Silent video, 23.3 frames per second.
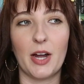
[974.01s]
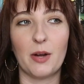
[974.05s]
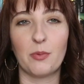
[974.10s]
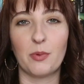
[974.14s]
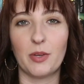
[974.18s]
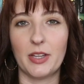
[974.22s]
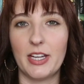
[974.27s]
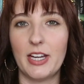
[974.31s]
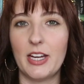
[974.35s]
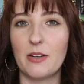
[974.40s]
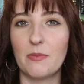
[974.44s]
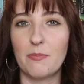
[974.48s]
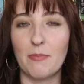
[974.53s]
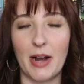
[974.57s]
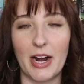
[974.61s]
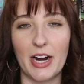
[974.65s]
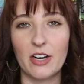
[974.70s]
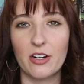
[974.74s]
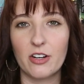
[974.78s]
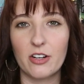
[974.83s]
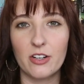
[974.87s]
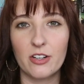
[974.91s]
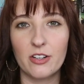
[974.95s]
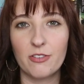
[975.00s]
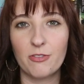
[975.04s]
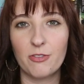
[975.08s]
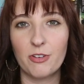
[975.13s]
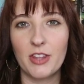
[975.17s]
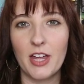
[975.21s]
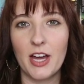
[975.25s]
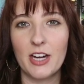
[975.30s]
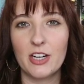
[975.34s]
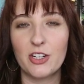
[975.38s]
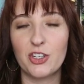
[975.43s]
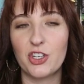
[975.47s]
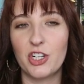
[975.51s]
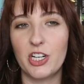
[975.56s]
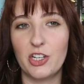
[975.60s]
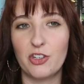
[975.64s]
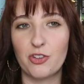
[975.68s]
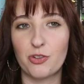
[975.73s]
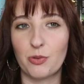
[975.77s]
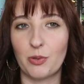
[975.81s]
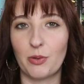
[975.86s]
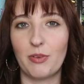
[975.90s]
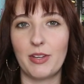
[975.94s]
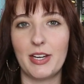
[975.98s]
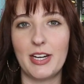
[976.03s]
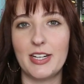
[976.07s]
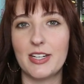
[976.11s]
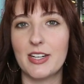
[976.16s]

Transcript: I really admired her for that. She truly